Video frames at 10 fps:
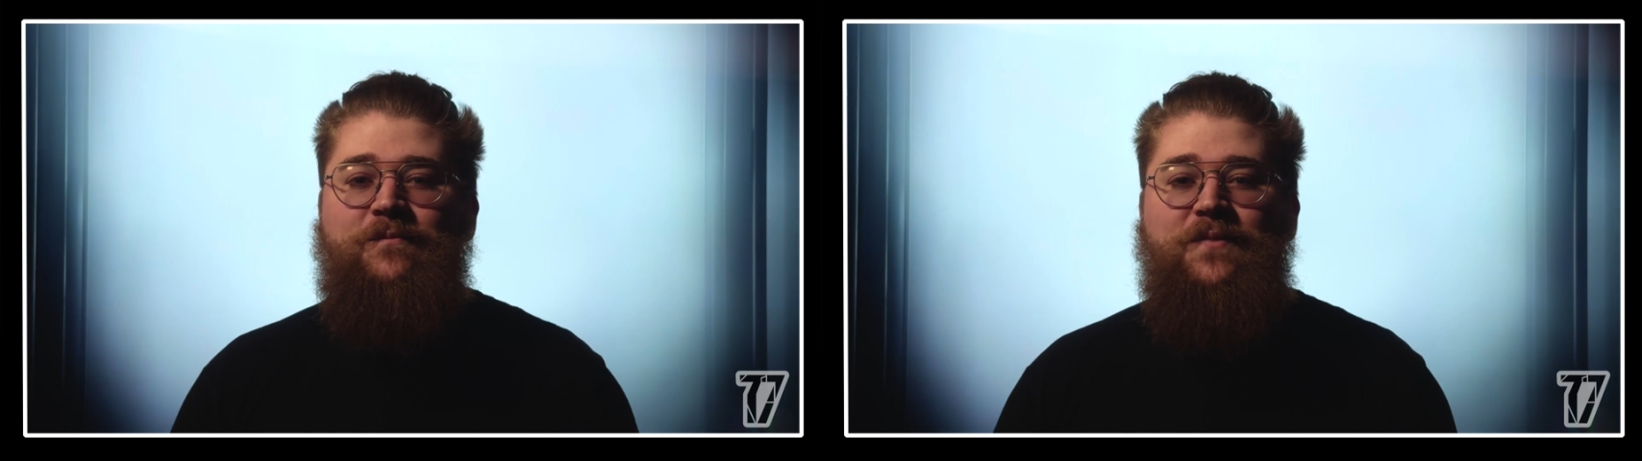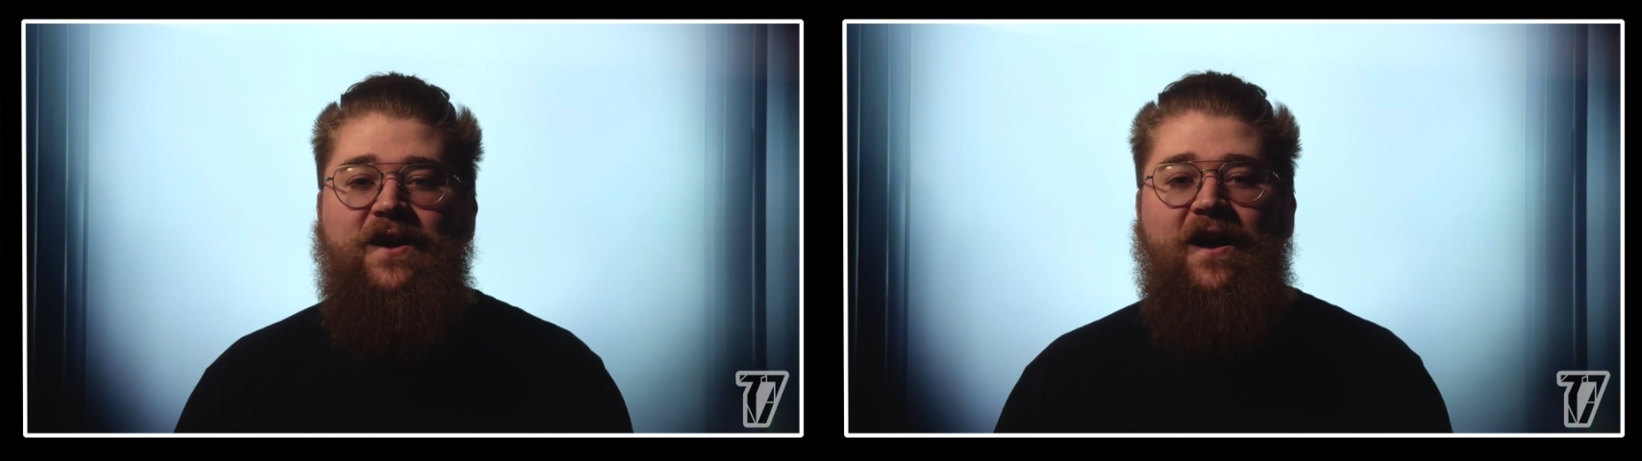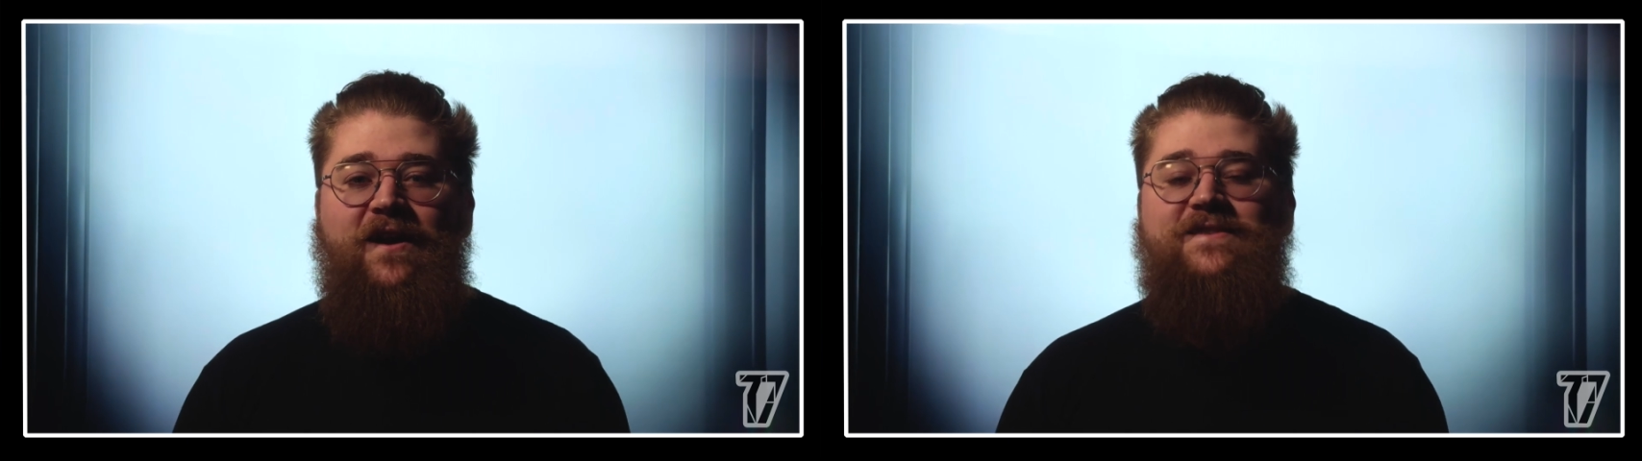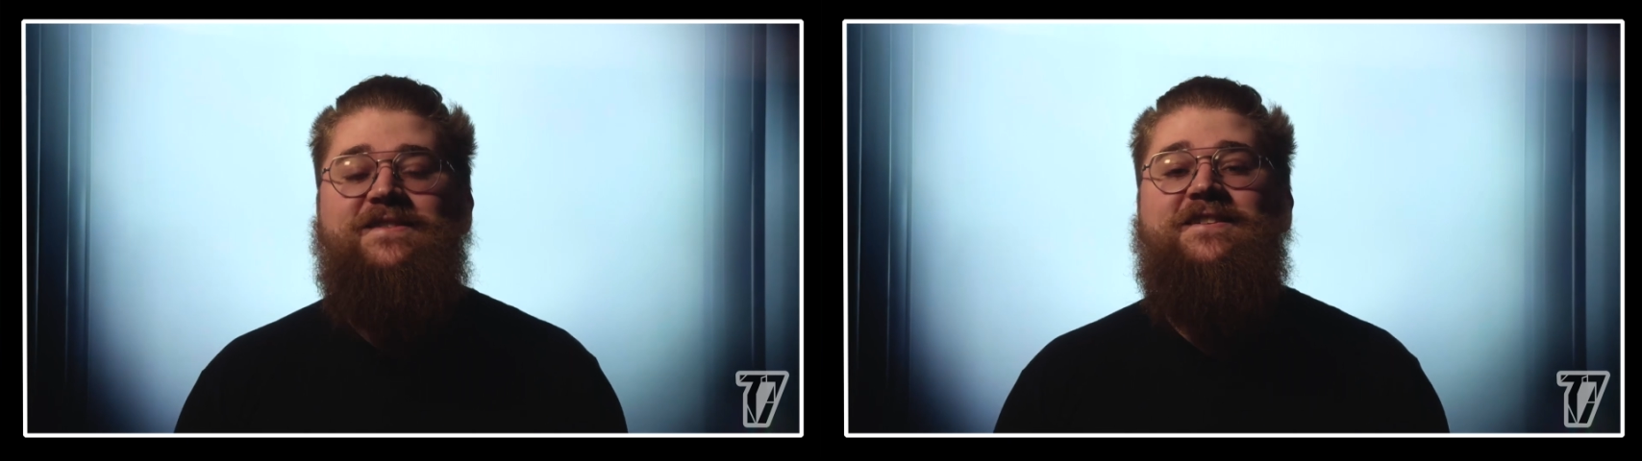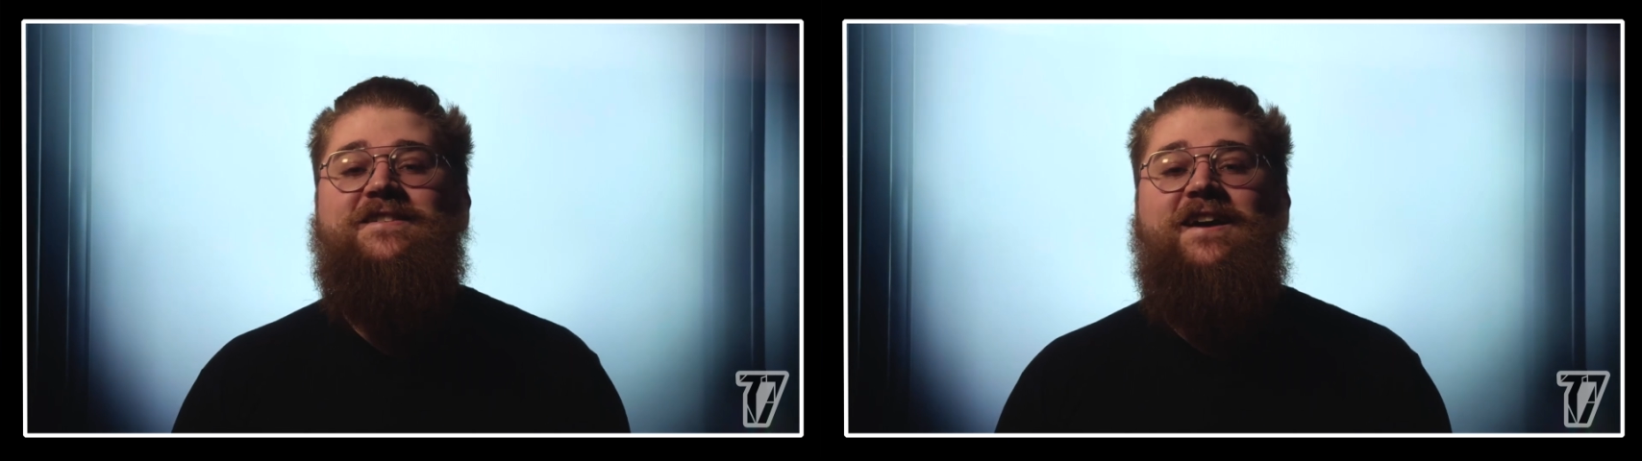beyond
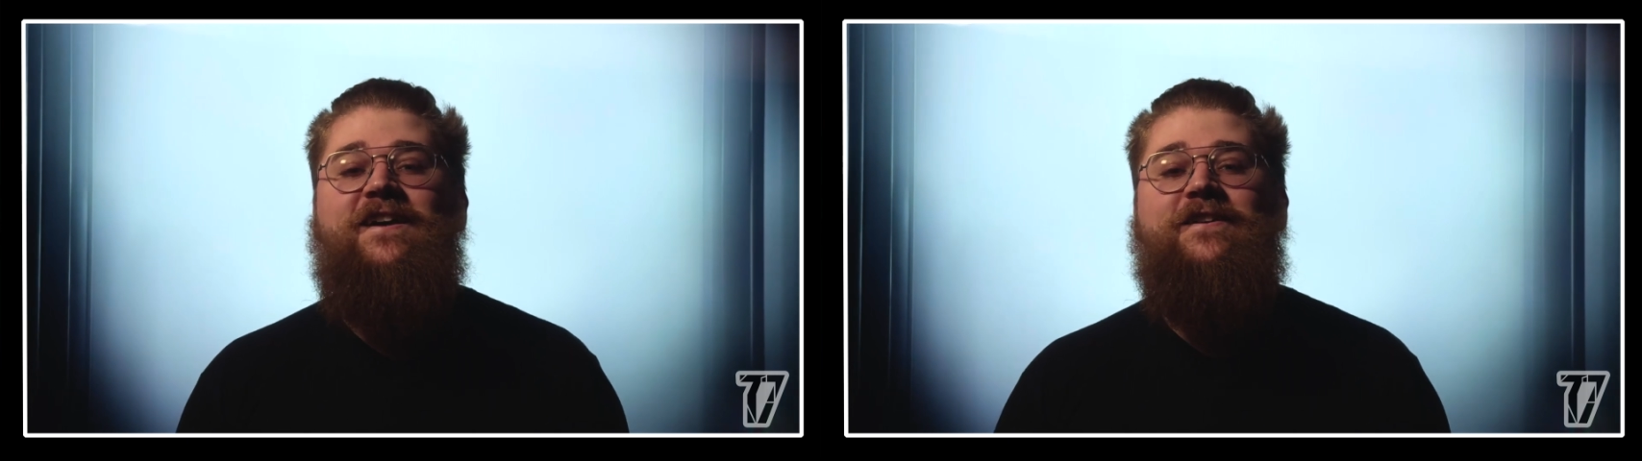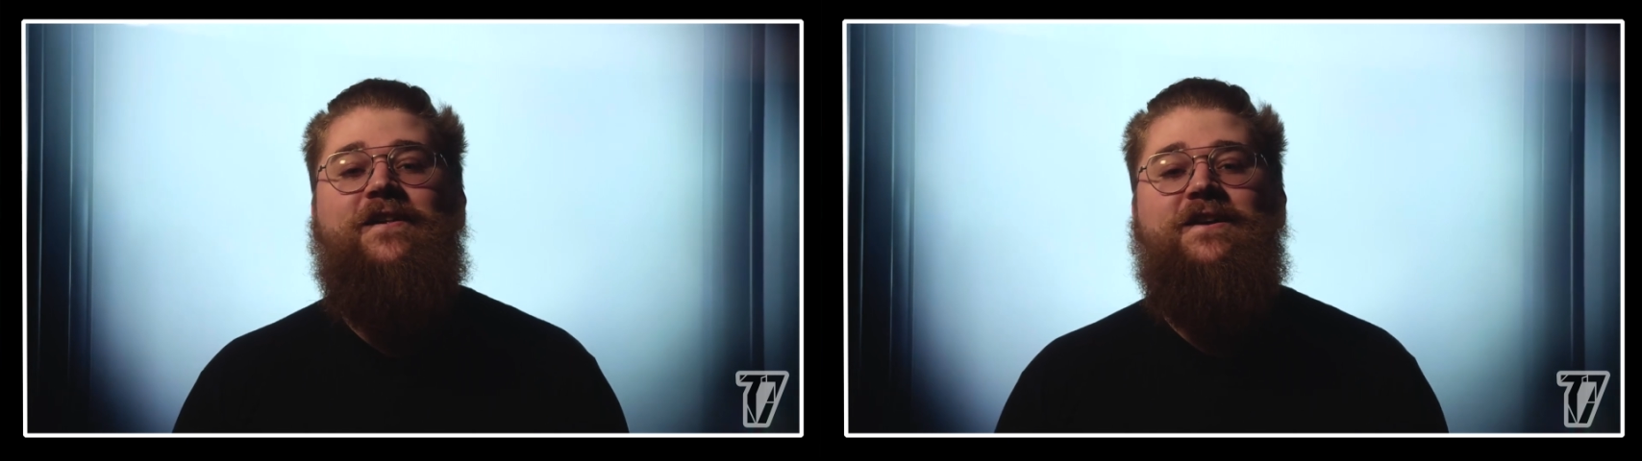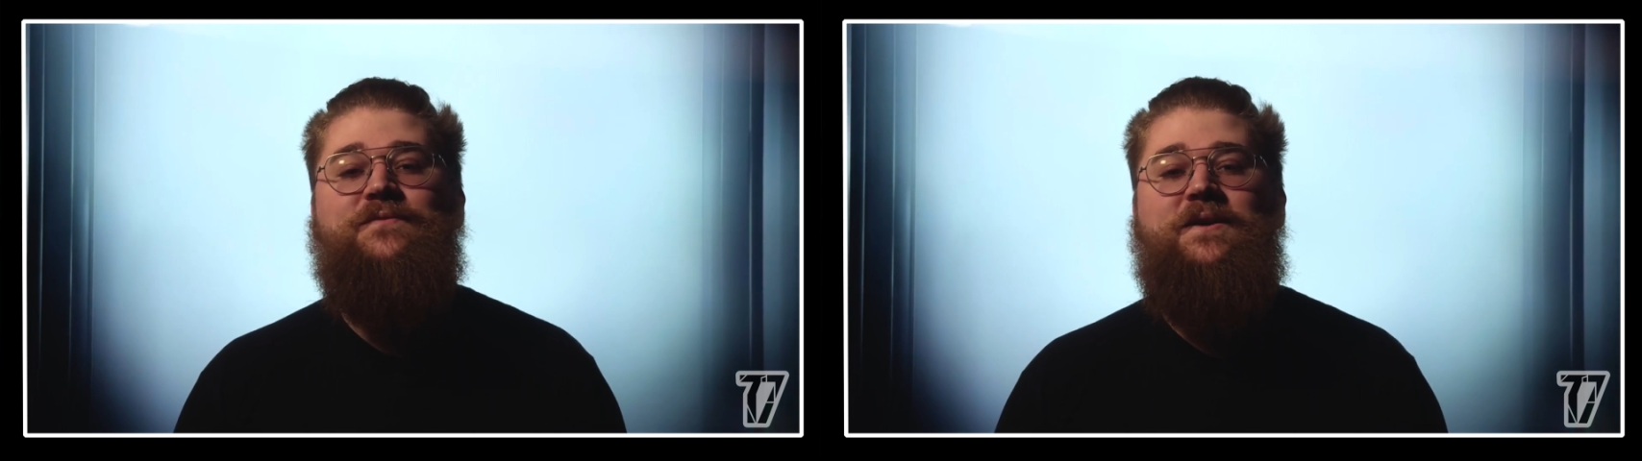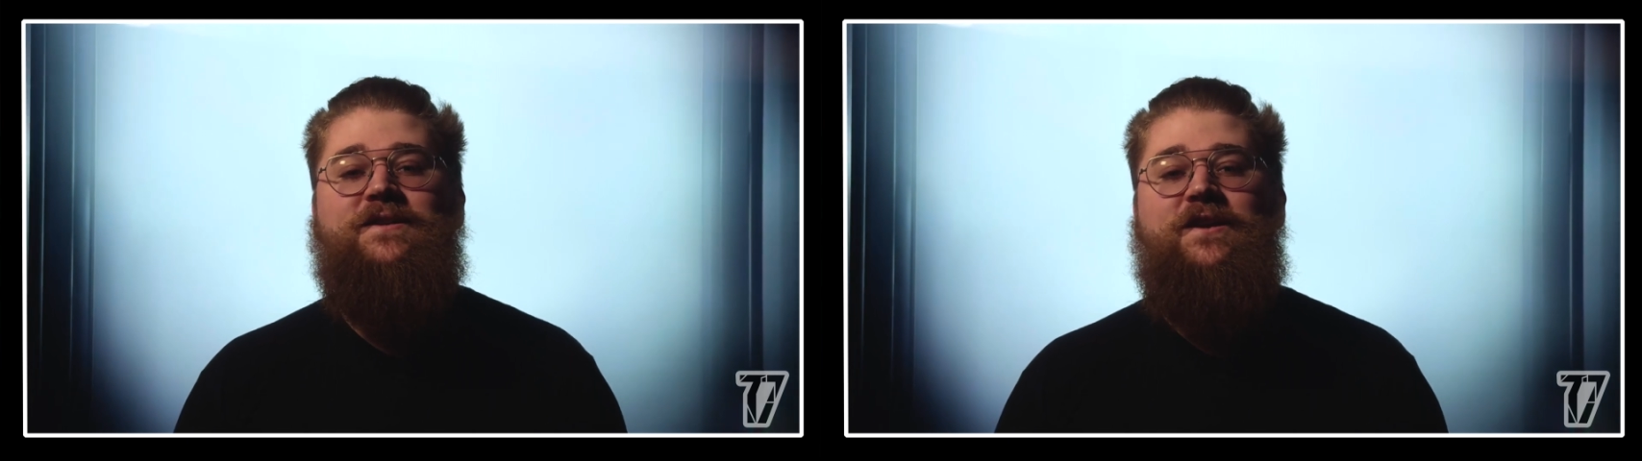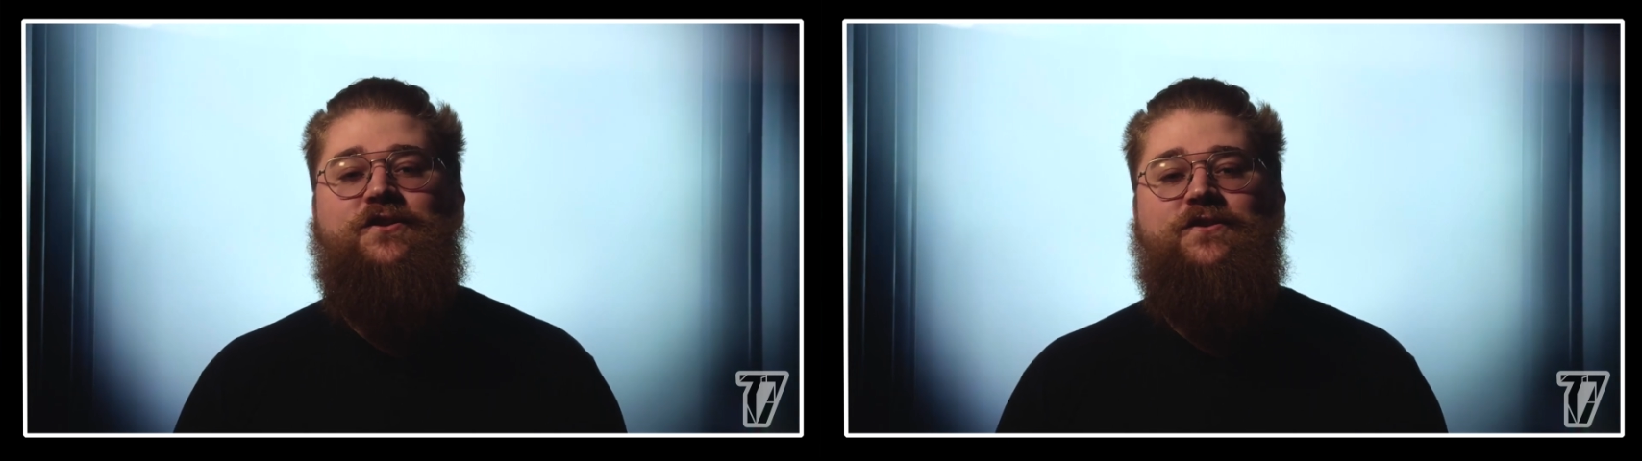societal
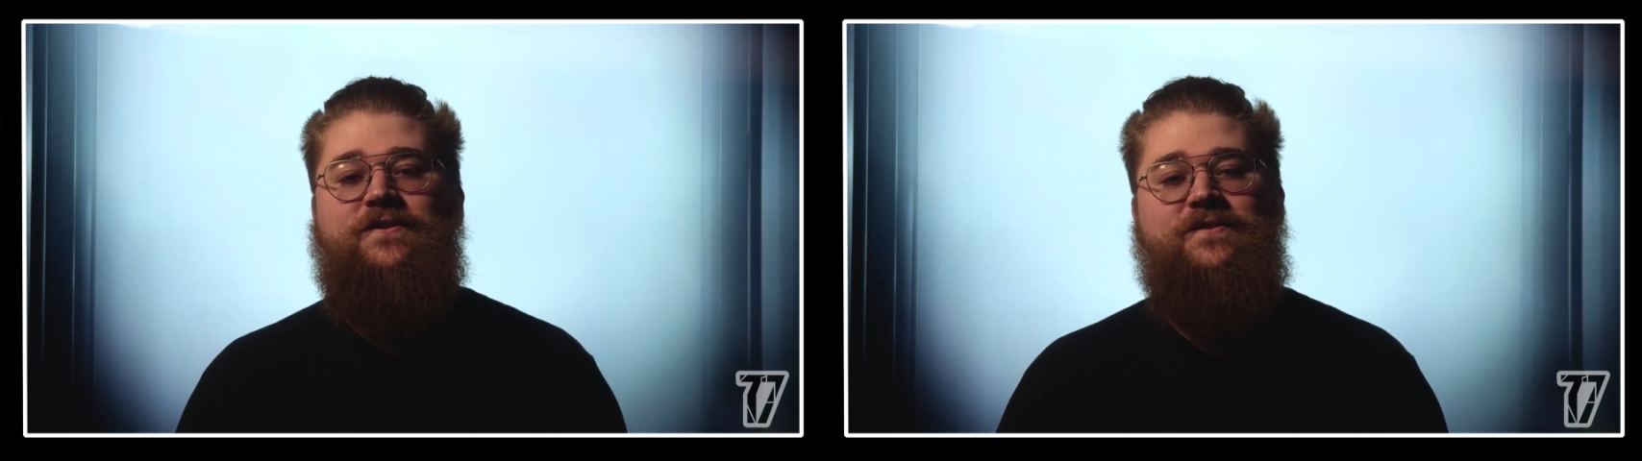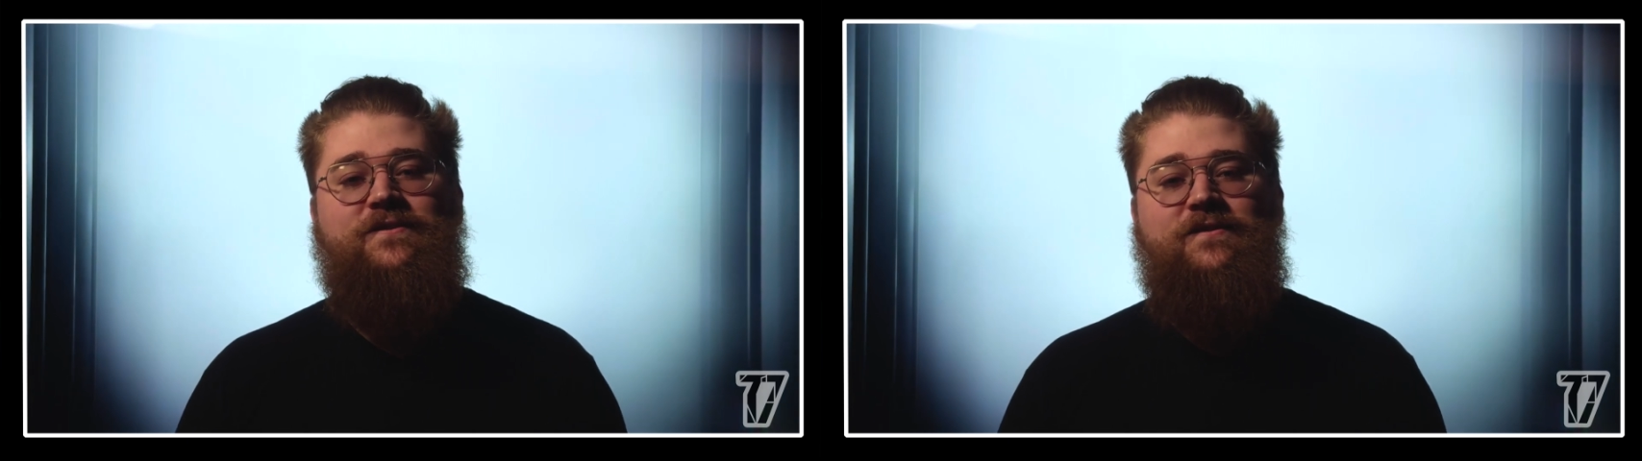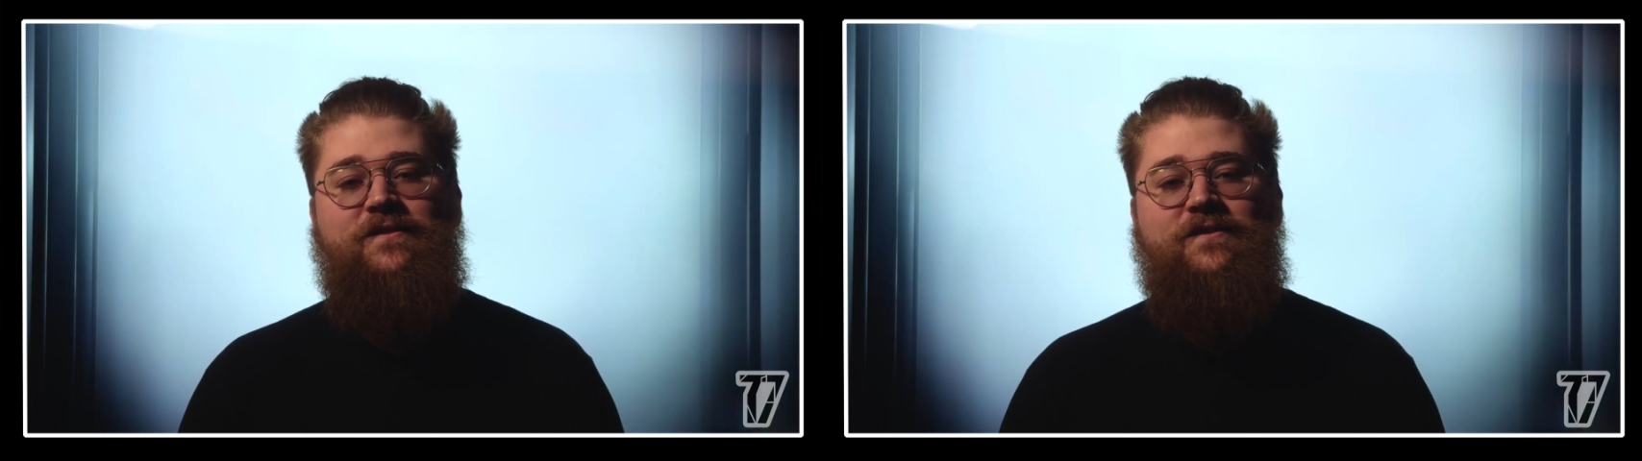expectations